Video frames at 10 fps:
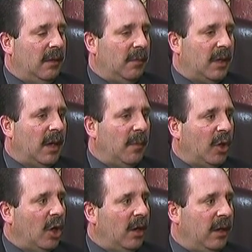become a
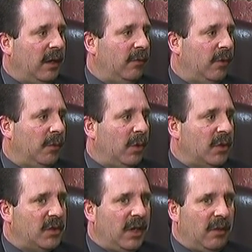guardian for a
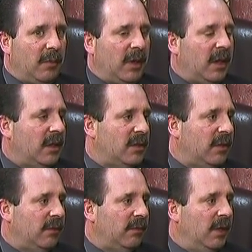person, either because
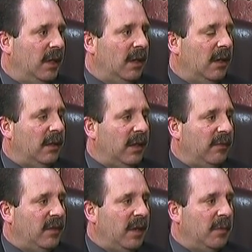of
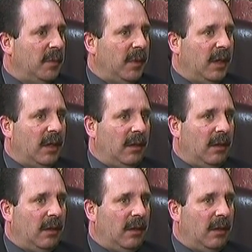they've deemed to be